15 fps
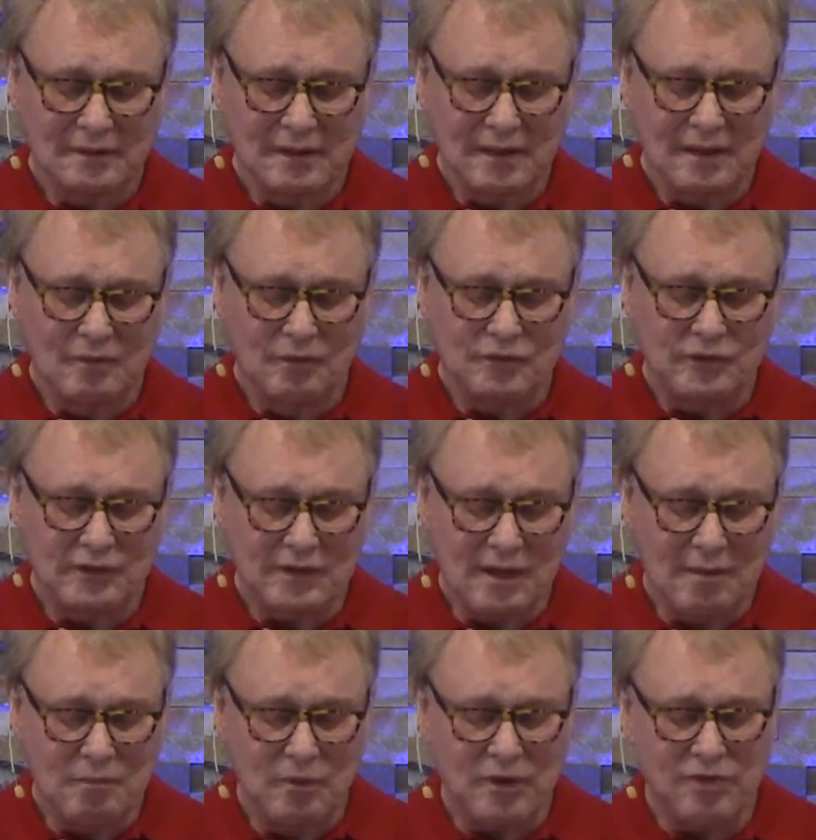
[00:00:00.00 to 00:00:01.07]
want you to
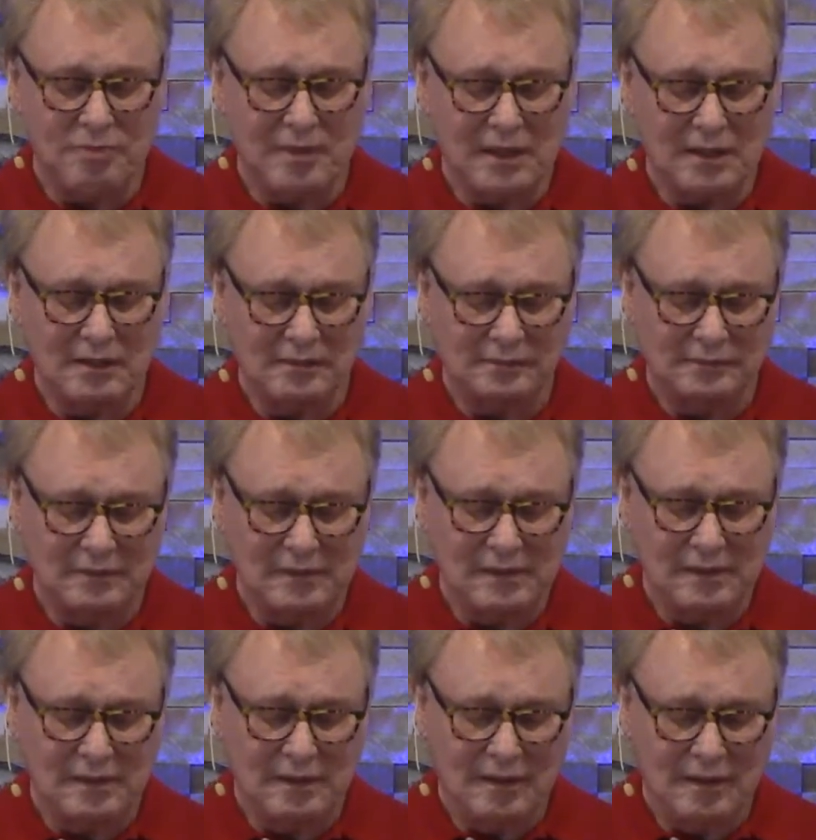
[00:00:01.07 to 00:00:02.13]
come with me
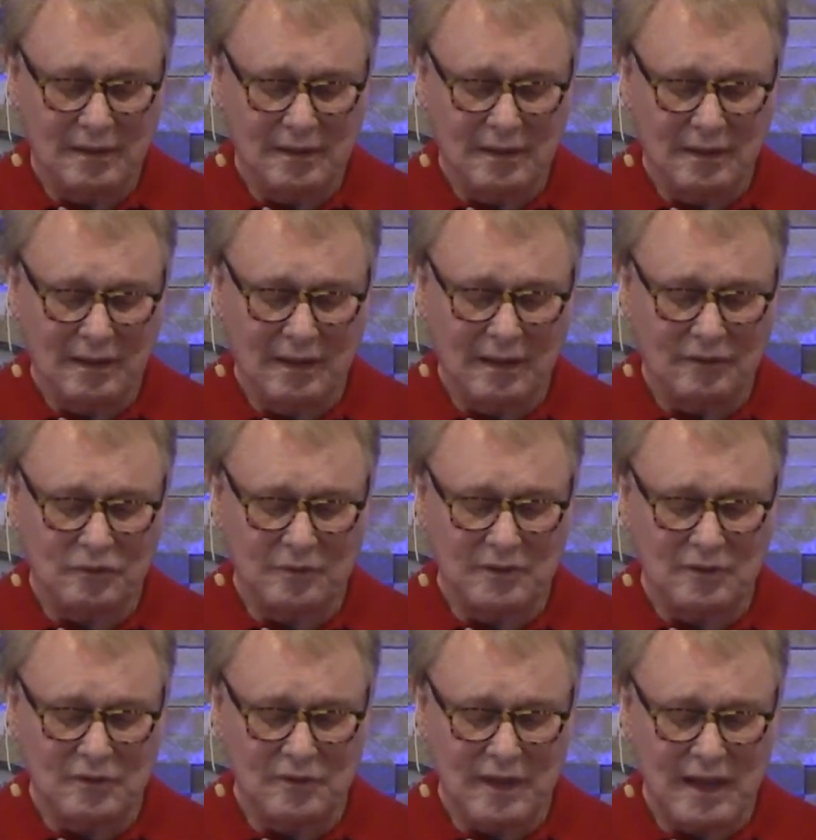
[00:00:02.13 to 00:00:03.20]
as we
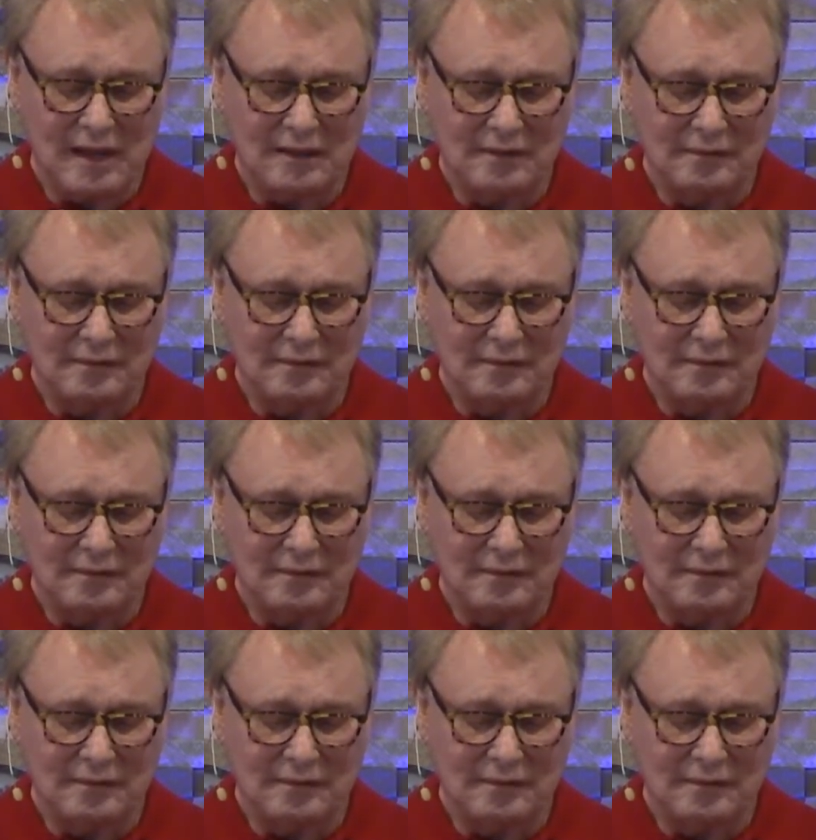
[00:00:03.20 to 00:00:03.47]
do that.